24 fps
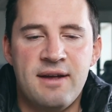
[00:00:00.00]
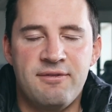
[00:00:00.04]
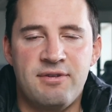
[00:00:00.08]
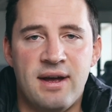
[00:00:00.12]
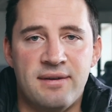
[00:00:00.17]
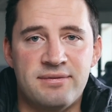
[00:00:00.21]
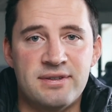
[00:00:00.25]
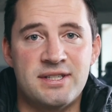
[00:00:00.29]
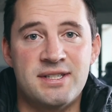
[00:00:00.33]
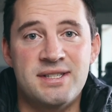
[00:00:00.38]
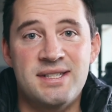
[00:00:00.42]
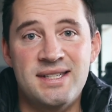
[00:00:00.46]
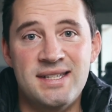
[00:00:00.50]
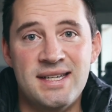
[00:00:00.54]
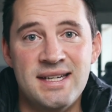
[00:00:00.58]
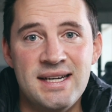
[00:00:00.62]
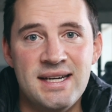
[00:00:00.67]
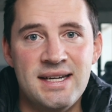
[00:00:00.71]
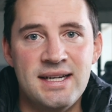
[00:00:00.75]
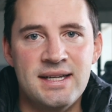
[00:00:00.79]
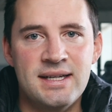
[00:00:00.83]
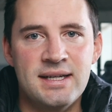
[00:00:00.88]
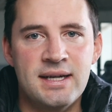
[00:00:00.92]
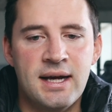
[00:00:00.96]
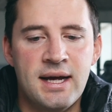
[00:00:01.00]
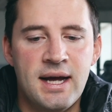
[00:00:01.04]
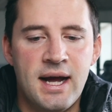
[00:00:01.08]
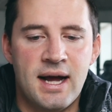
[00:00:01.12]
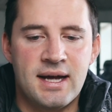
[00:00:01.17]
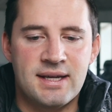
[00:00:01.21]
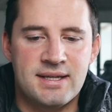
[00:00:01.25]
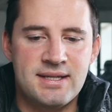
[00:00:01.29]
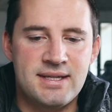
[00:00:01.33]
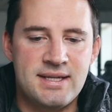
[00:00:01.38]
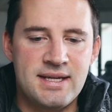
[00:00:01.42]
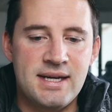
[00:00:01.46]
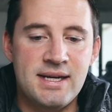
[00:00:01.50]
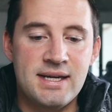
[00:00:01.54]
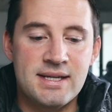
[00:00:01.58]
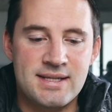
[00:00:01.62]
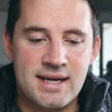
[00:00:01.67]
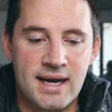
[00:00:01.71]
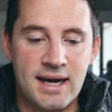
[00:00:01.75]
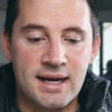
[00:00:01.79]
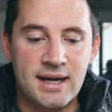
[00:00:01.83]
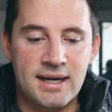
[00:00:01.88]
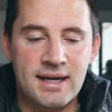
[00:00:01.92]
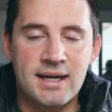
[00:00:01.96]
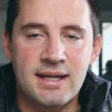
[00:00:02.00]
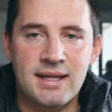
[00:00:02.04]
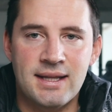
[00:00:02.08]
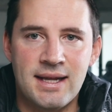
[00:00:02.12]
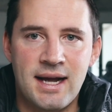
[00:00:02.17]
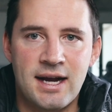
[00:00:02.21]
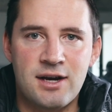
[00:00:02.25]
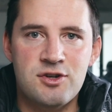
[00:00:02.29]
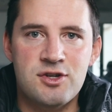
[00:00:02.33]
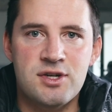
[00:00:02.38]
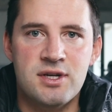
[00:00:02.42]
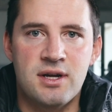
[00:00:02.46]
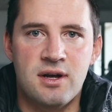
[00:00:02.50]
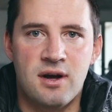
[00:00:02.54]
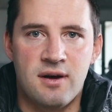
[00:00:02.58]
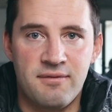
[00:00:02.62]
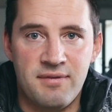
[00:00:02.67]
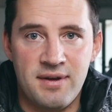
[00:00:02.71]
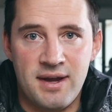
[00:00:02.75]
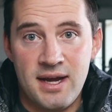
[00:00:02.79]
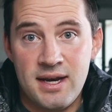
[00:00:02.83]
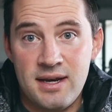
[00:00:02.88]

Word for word: if you have a scene is like a collection of